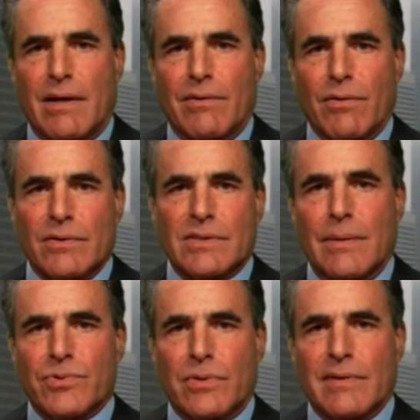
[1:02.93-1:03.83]
are on
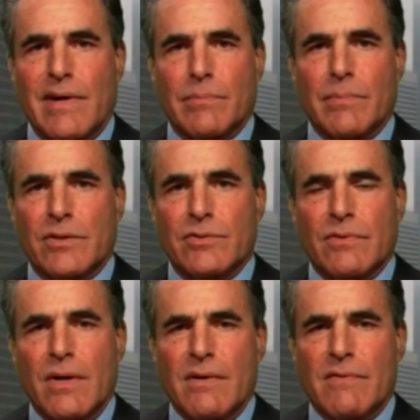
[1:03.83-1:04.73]
some sort of
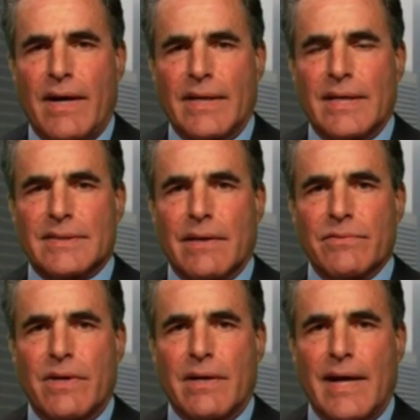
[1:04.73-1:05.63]
government financed
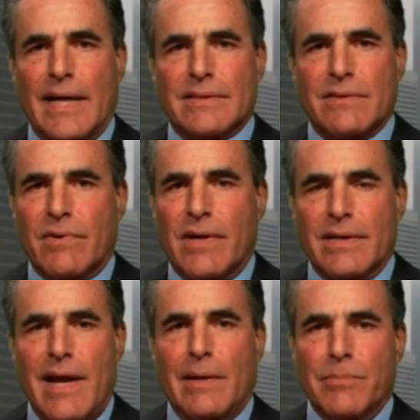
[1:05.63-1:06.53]
health care as of
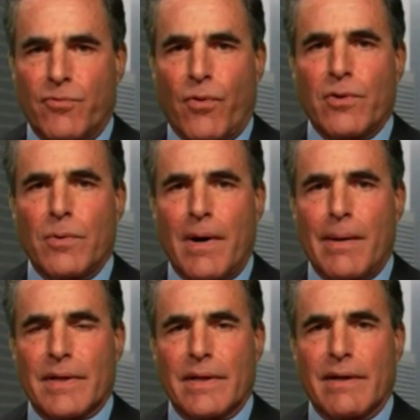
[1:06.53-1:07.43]
right now, before
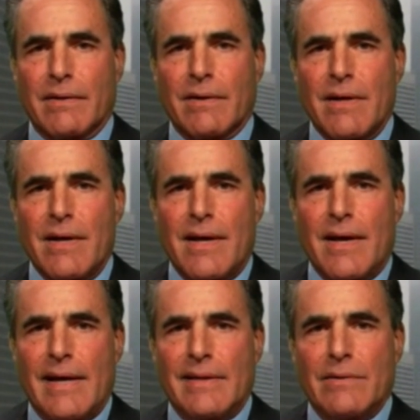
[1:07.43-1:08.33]
Obamacare.
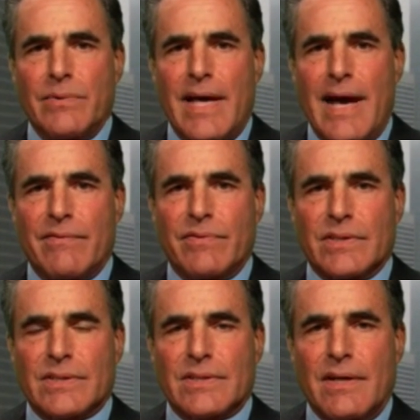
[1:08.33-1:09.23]
And then we have
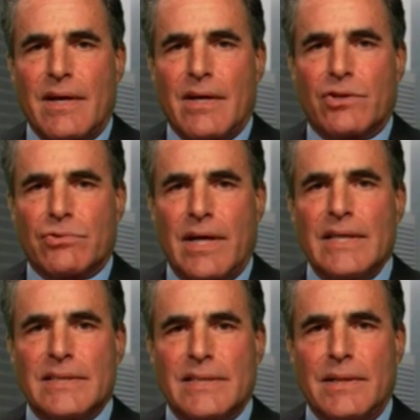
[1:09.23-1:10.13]
this
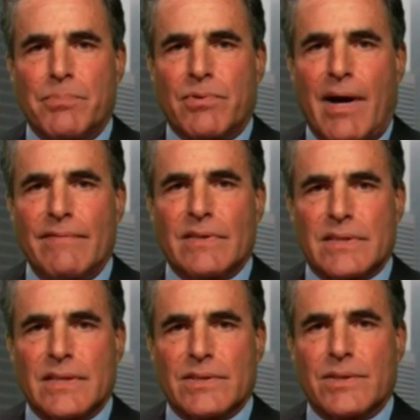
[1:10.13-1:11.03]
crazy
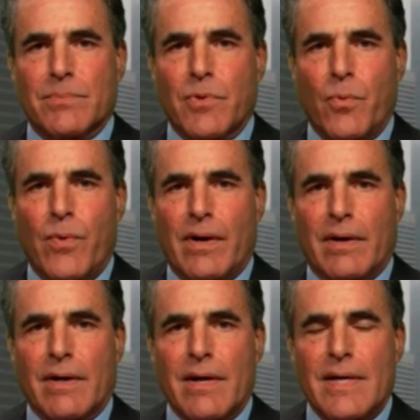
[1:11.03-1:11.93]
private system
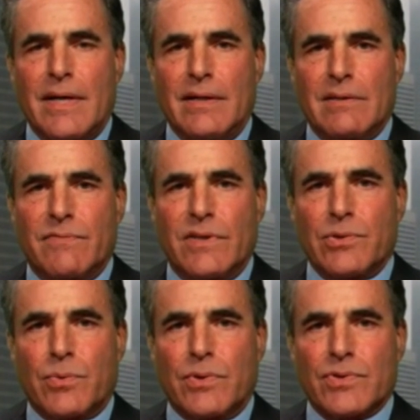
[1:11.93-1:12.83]
where
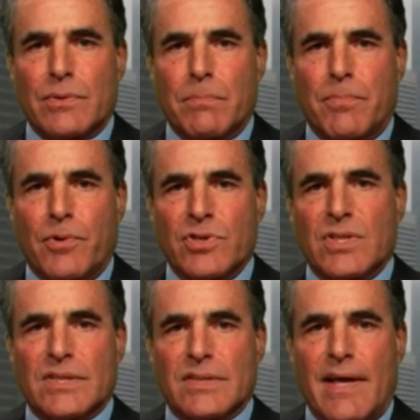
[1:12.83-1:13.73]
individuals
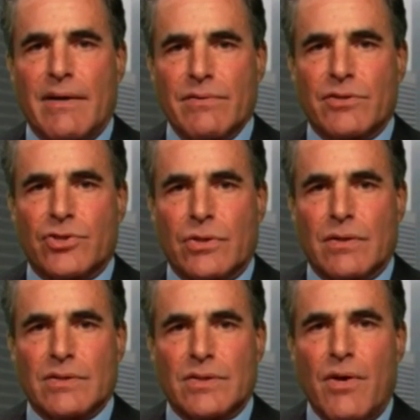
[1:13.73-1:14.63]
purchase health
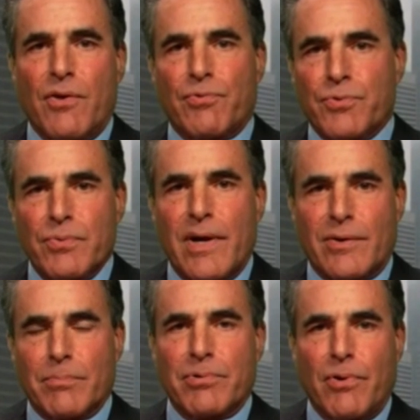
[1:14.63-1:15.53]
insurance through
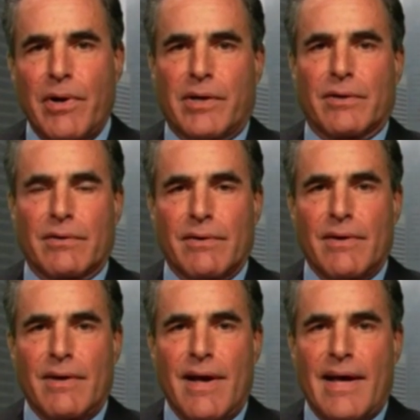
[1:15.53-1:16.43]
their employer.
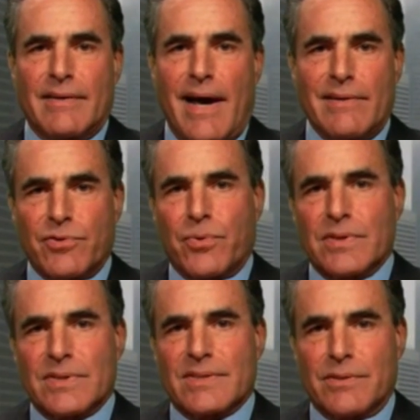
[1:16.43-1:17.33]
And that, of
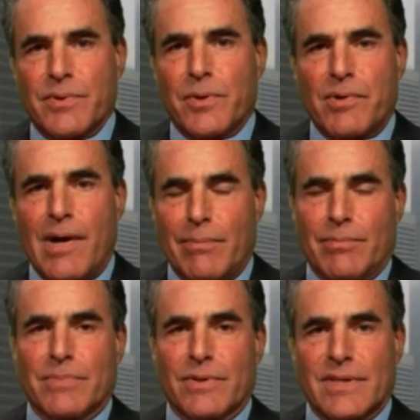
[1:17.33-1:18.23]
course, is a real
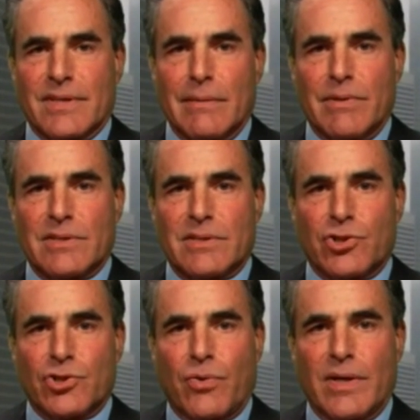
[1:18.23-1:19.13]
problem because it limits
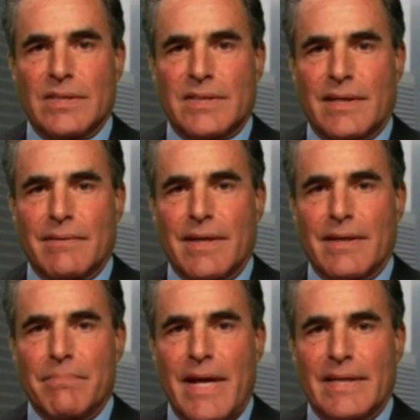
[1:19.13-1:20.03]
the choice and
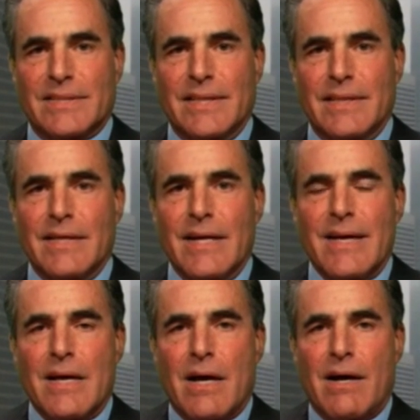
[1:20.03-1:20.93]
it makes the
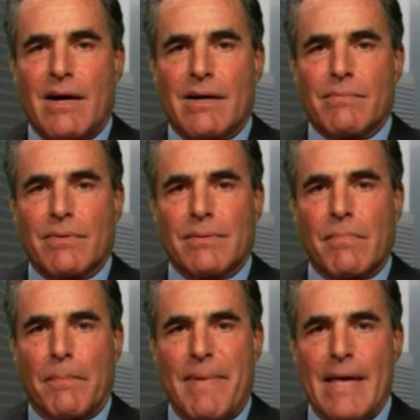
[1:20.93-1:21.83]

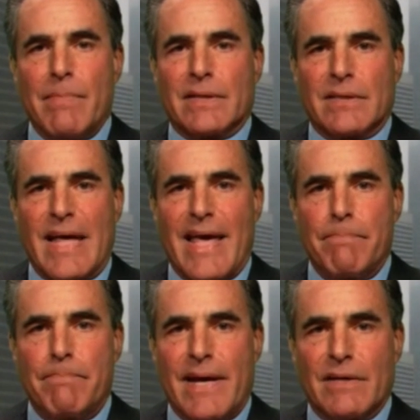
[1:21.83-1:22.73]
payment
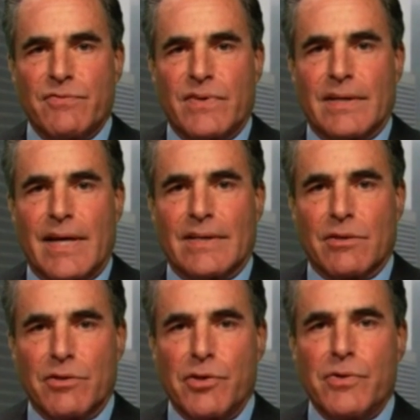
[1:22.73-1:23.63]
a benefit
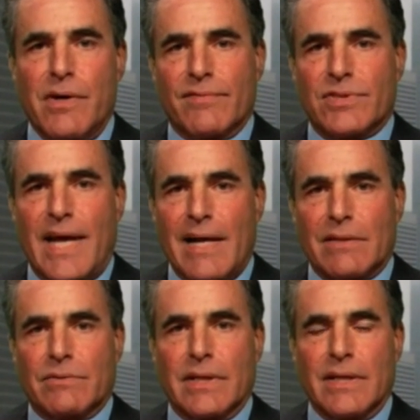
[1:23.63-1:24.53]
in lieu of
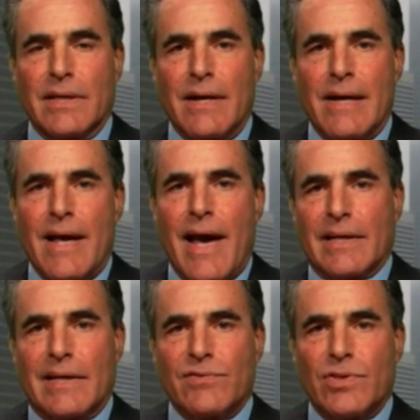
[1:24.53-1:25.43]
salary
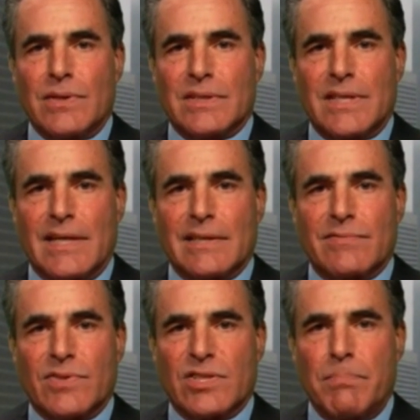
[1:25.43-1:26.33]
and gives you an
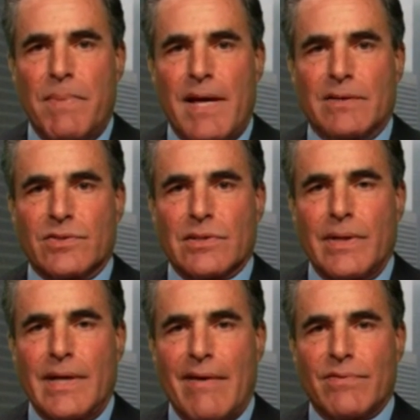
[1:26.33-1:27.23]
incentive to spend. So
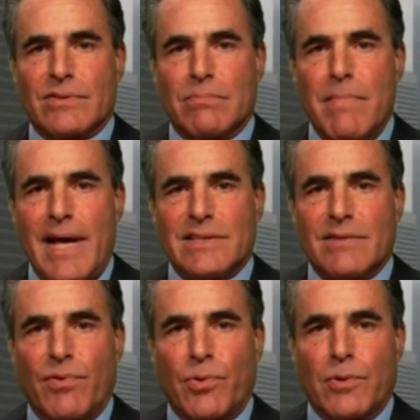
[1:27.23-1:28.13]
we have this
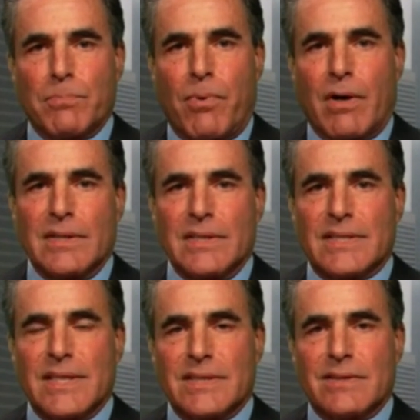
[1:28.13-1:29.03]
massive third-party
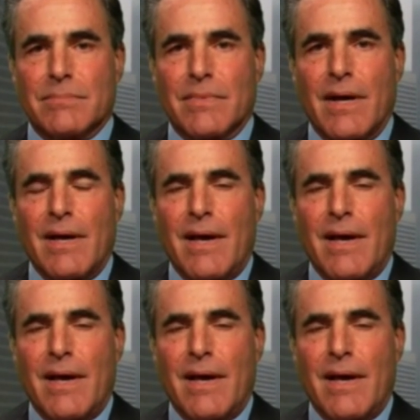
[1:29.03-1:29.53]
system.